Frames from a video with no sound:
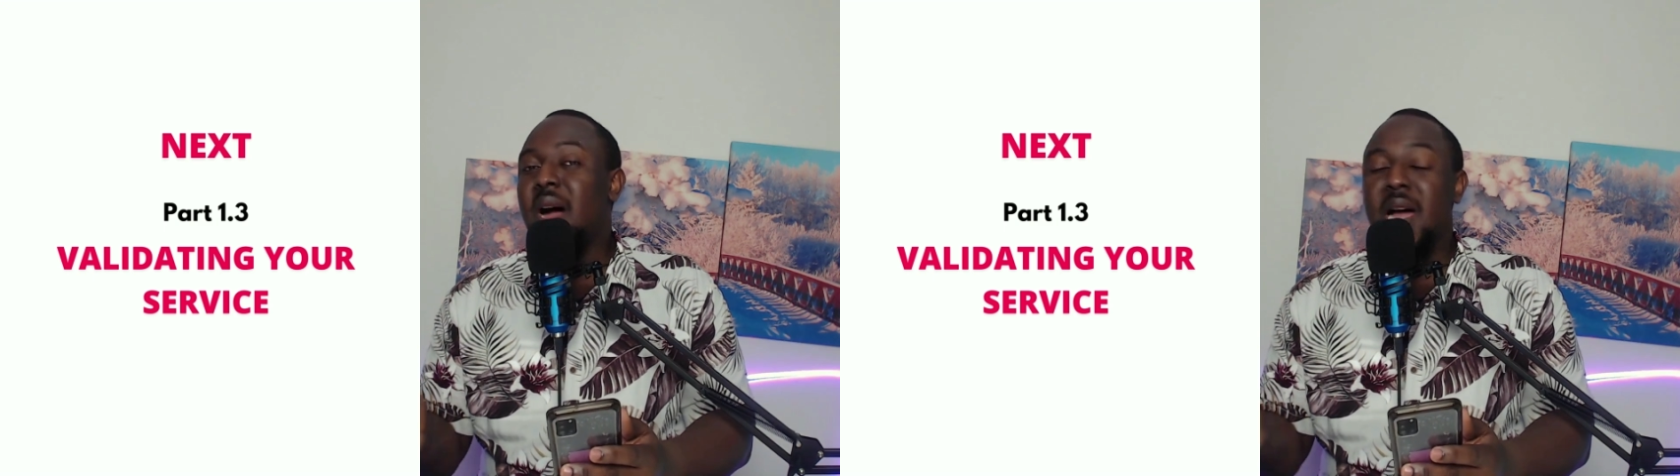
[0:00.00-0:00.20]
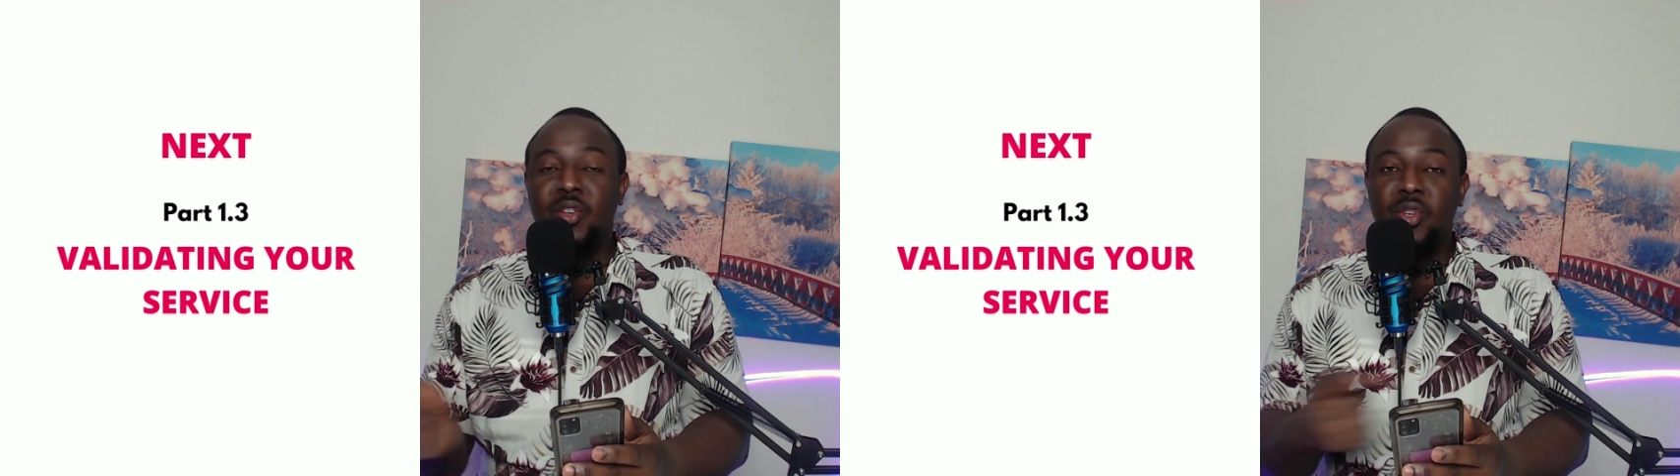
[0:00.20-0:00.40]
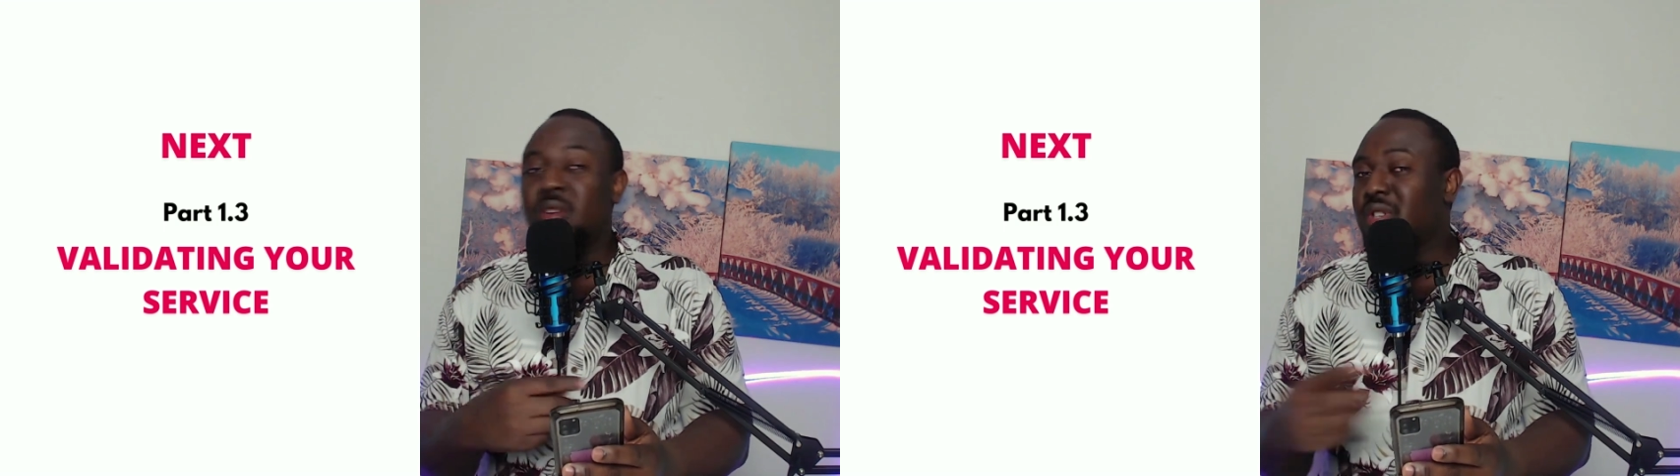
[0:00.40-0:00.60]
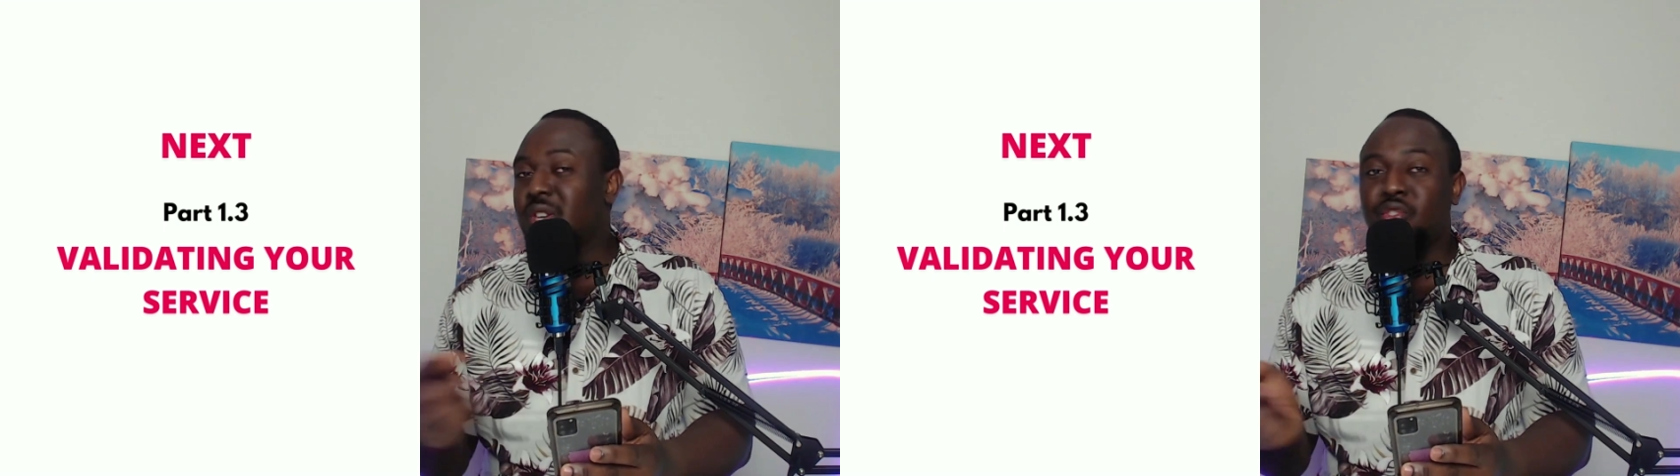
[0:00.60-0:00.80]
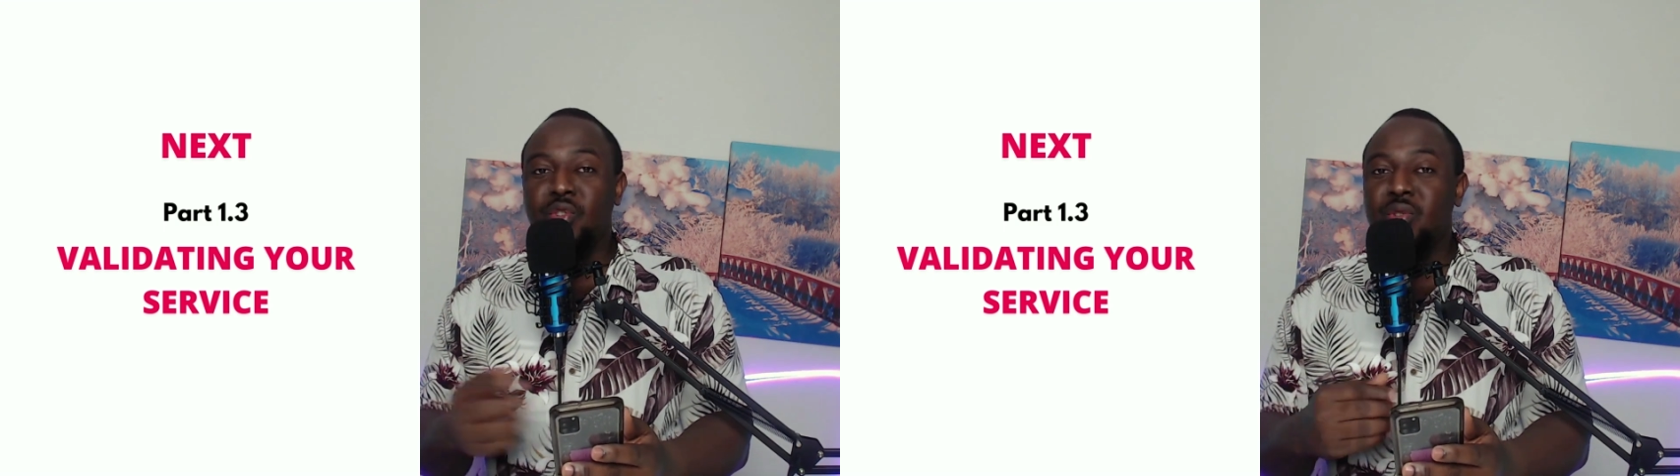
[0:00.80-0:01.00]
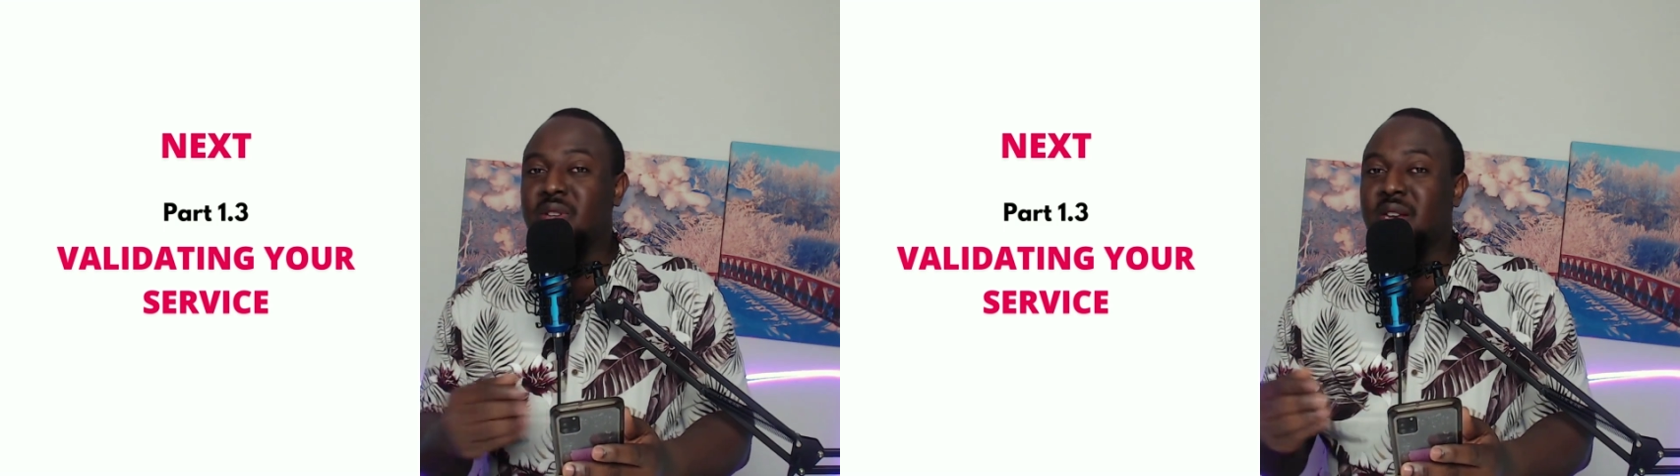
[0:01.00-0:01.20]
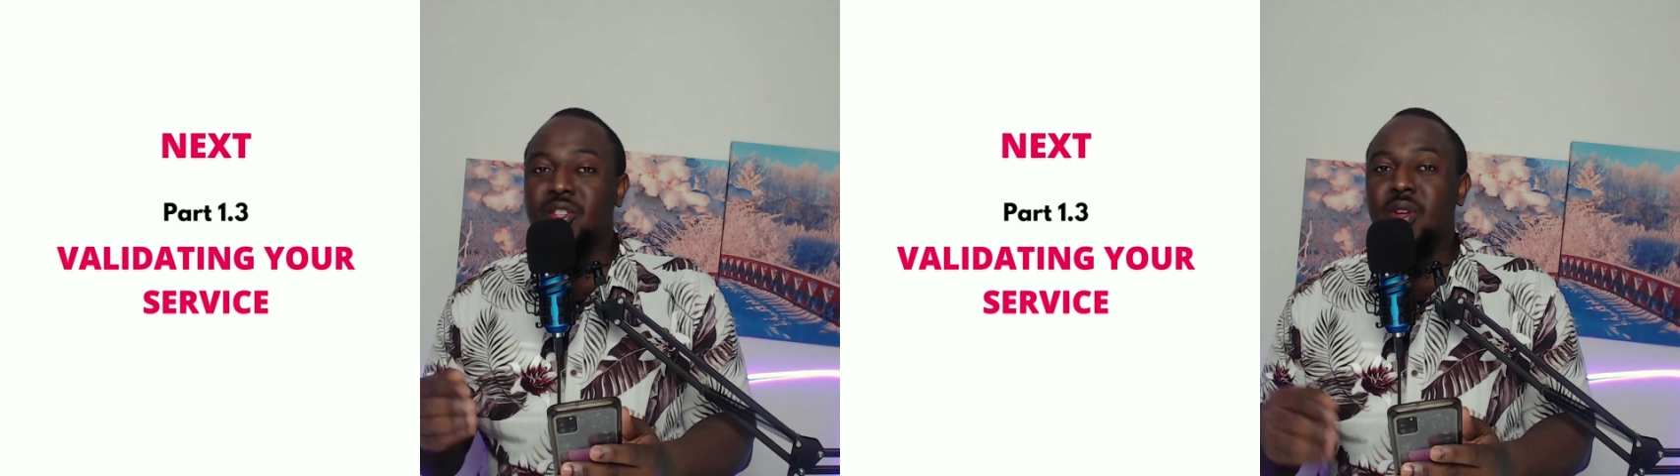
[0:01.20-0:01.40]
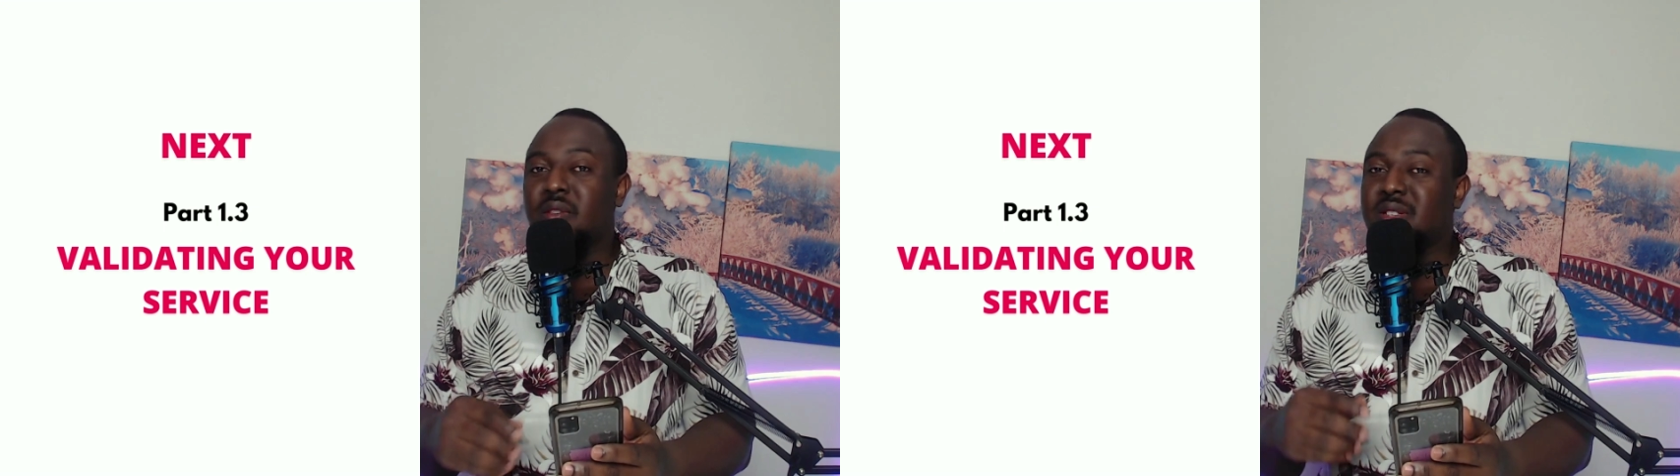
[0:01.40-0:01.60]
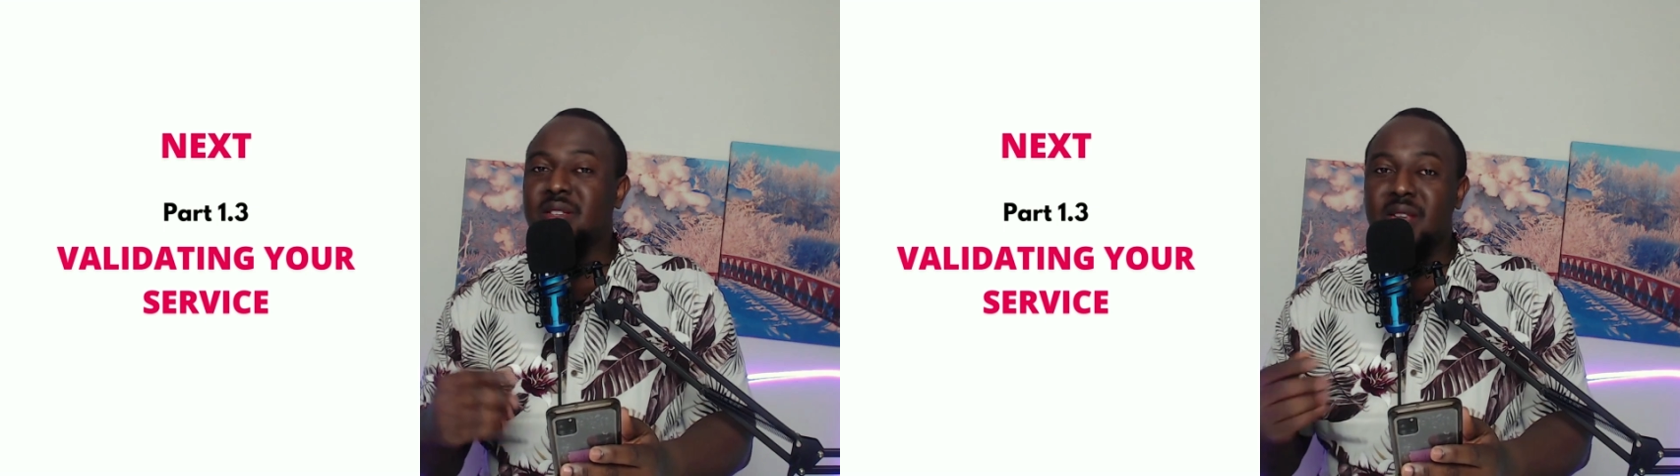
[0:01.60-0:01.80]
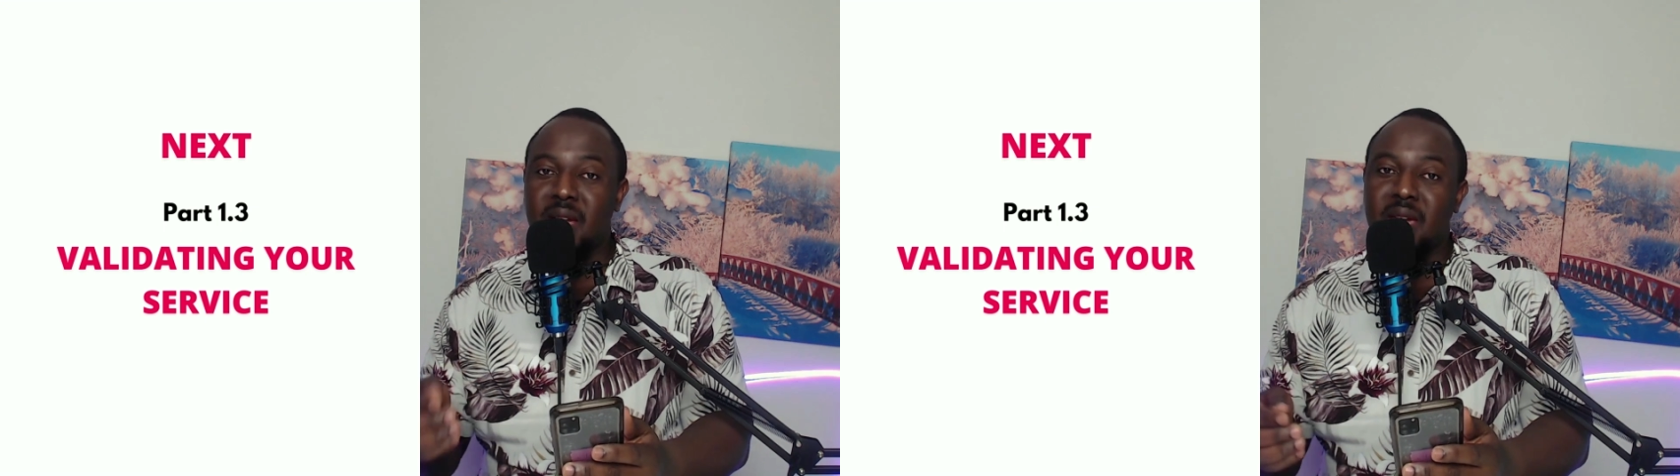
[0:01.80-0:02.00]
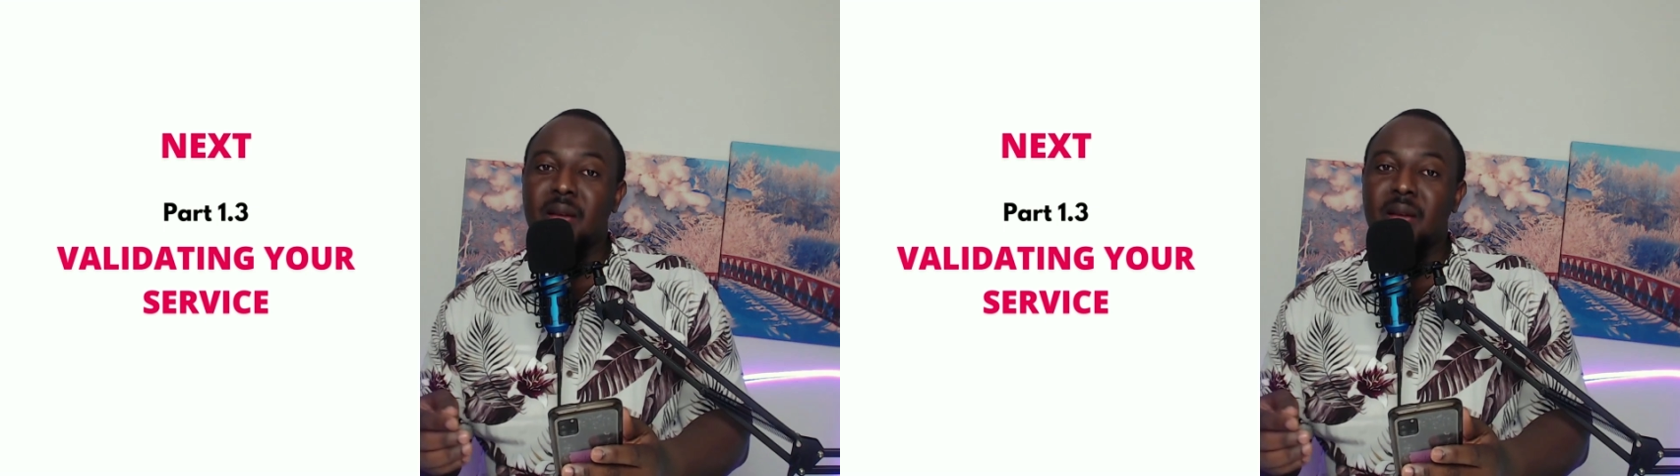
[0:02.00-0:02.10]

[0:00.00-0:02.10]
I do not just choose any services.